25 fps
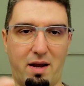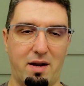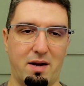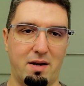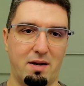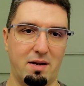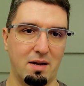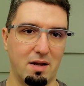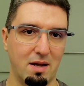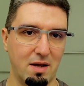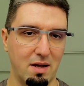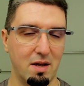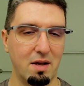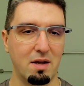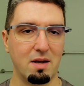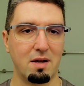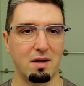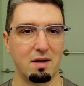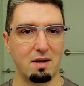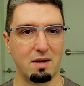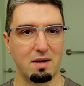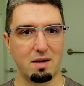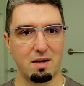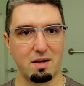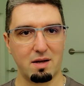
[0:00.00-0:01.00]

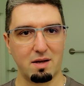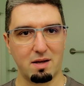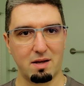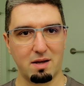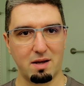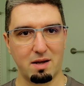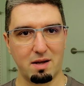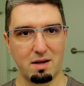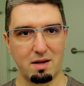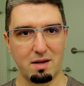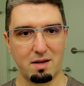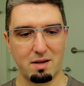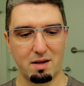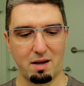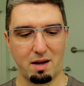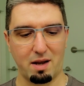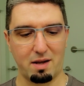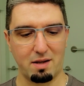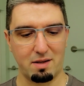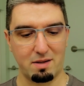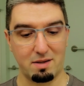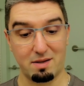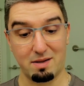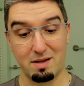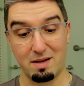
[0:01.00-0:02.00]

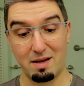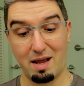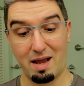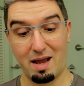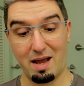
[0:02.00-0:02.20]
and